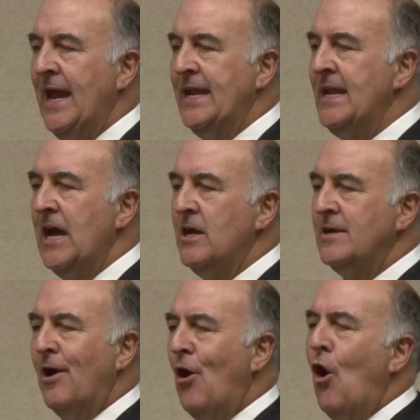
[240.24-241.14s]
in
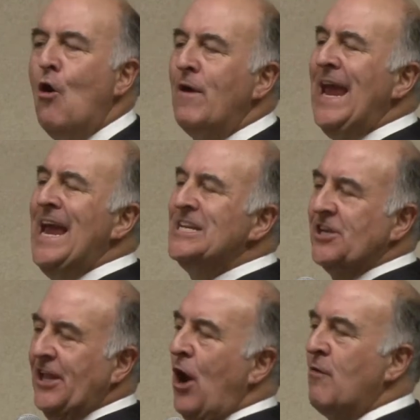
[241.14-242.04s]

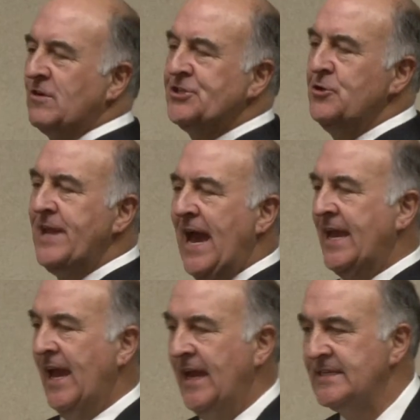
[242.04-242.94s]
easily over 2
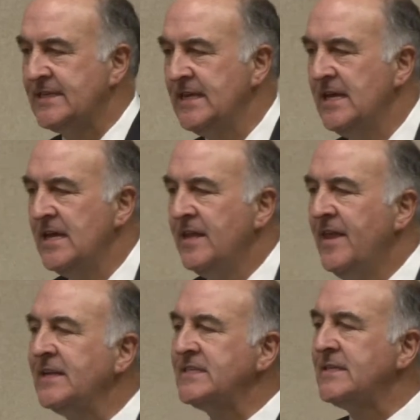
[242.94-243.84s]
decades.
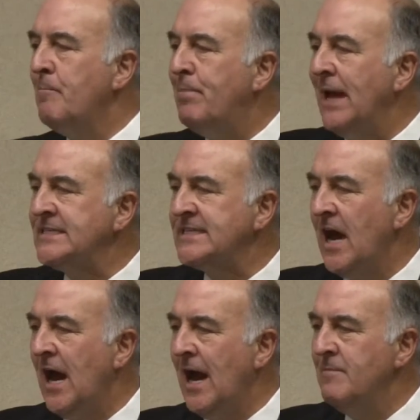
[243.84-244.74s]
This is the best
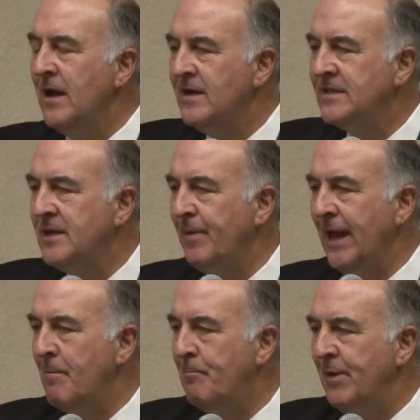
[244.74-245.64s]
time to
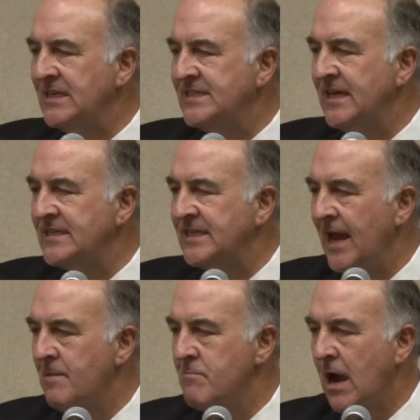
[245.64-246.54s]
be a business
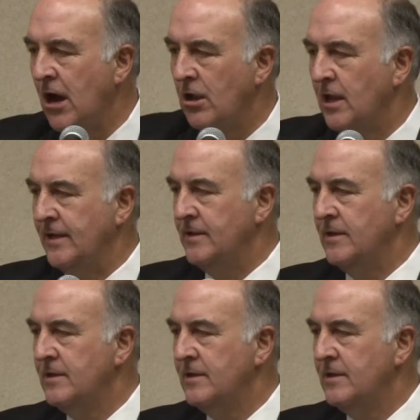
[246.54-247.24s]
in Maryland.